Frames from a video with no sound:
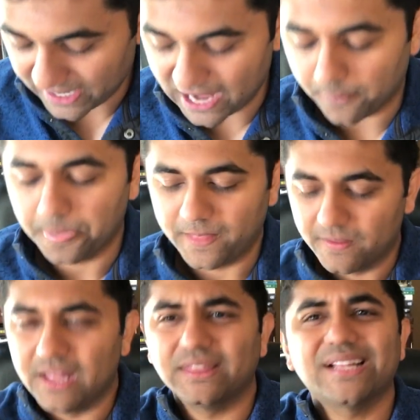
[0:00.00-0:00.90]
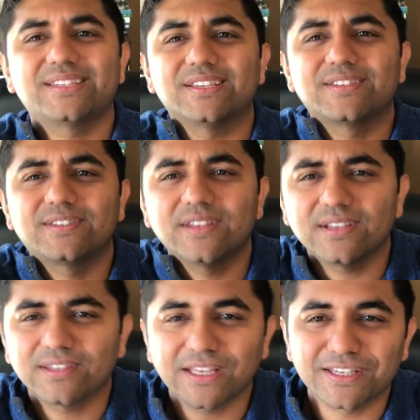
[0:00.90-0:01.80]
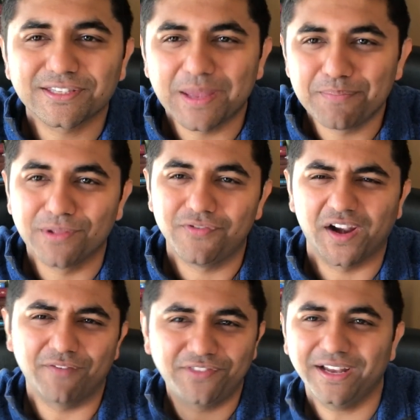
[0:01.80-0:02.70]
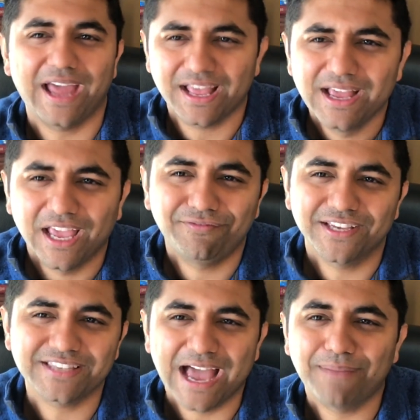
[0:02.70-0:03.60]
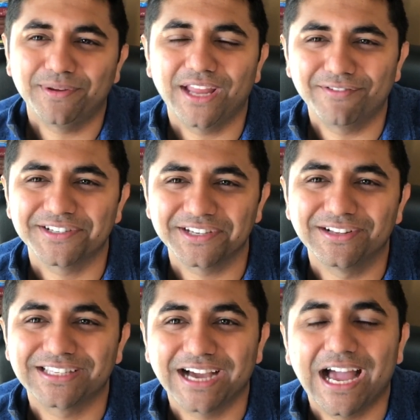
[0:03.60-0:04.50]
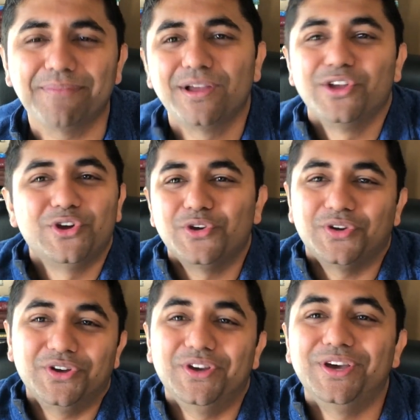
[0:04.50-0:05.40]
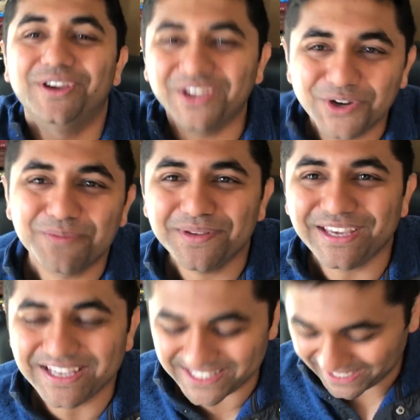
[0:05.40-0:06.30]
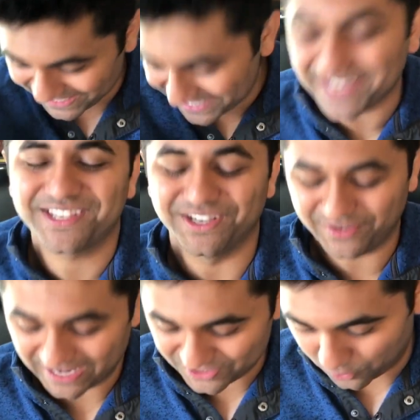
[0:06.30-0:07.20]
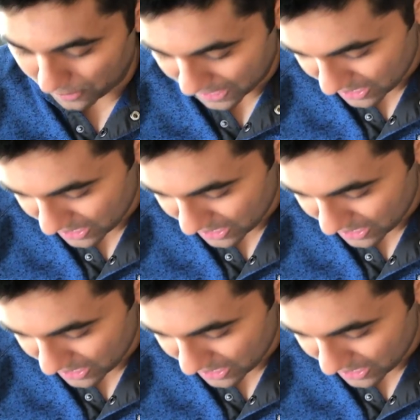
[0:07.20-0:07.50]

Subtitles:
now that's a simple funnel. If this happened every single time, it would be easy. It doesn't. Okay, so